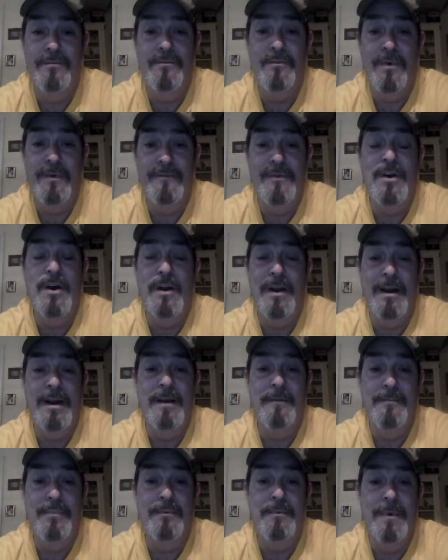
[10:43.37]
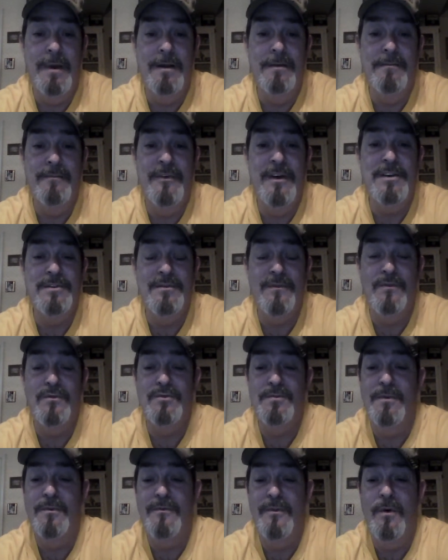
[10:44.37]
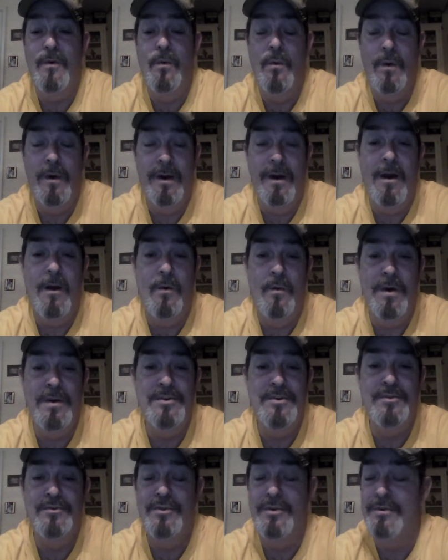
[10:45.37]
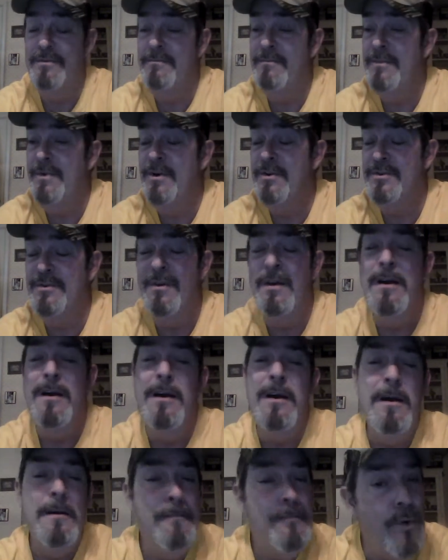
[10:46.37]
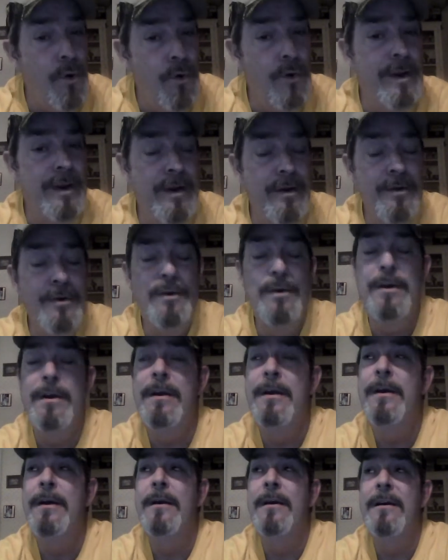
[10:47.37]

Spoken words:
we've done it at festivals before, and it always usually does pretty good.